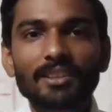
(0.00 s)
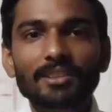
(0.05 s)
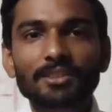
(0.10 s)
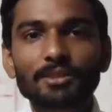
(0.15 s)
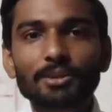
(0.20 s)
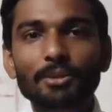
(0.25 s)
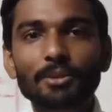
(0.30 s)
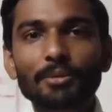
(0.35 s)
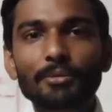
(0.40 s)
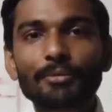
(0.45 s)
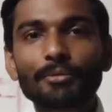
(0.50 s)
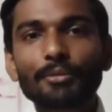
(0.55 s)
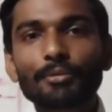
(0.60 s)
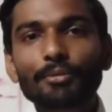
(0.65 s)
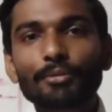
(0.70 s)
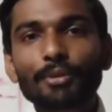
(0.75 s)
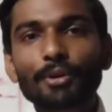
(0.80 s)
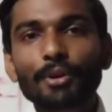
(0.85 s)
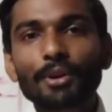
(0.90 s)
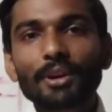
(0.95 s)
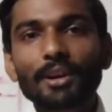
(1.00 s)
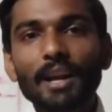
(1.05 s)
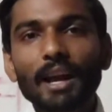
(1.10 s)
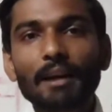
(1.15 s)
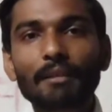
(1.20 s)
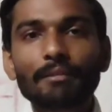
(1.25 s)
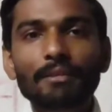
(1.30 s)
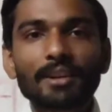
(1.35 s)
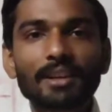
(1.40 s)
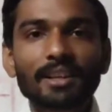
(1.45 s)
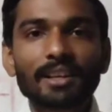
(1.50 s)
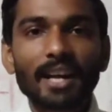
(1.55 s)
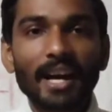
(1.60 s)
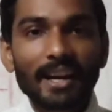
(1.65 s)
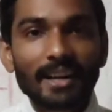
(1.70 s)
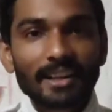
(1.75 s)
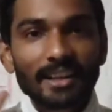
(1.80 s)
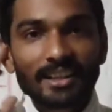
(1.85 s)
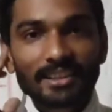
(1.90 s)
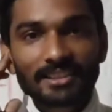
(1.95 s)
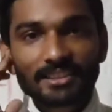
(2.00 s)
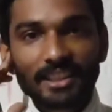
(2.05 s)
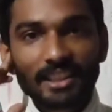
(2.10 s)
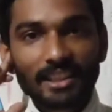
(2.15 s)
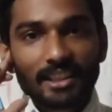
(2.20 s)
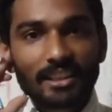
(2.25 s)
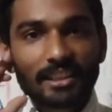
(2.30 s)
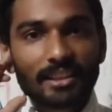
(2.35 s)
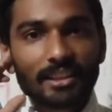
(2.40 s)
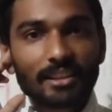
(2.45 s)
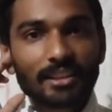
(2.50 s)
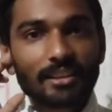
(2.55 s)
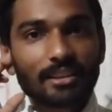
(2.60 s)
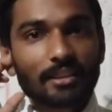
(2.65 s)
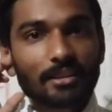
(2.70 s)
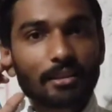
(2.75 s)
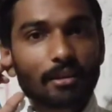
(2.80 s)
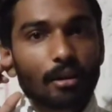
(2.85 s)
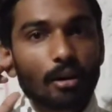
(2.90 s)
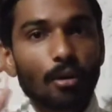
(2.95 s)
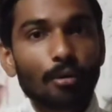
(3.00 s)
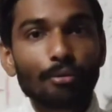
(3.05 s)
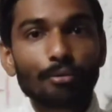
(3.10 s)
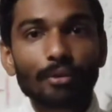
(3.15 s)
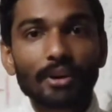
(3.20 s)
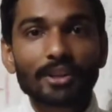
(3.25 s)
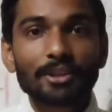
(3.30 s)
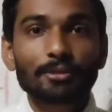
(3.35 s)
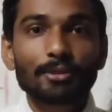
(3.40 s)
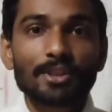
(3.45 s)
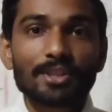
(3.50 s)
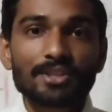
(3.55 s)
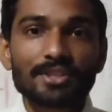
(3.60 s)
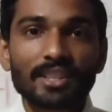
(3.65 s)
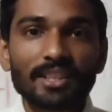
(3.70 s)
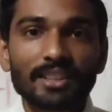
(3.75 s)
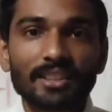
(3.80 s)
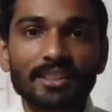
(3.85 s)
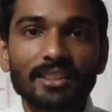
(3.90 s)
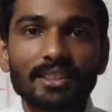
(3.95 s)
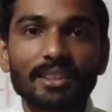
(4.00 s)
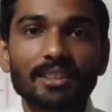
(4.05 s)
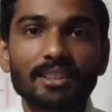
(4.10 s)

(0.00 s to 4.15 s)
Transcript: So for every right answer of one question